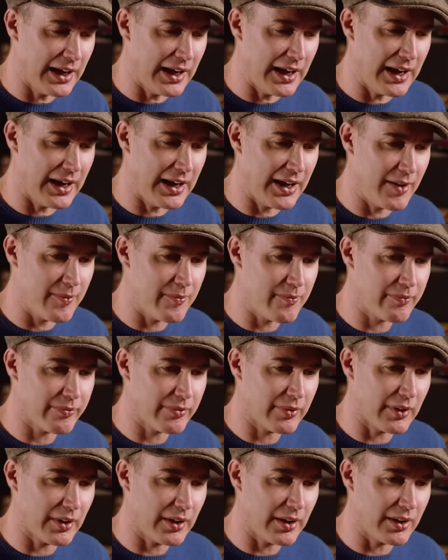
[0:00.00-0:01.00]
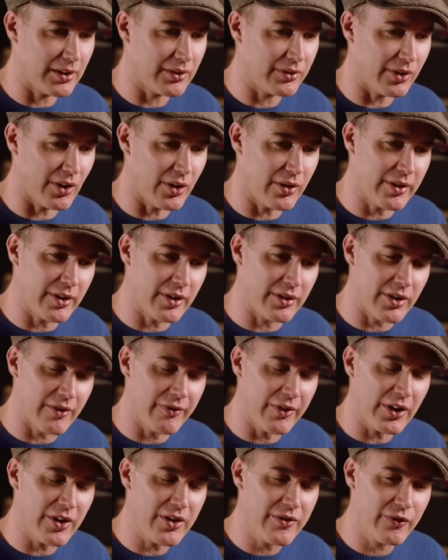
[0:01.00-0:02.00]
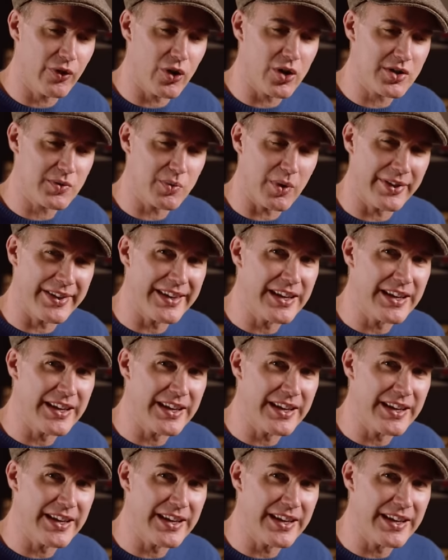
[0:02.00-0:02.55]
So the very first one,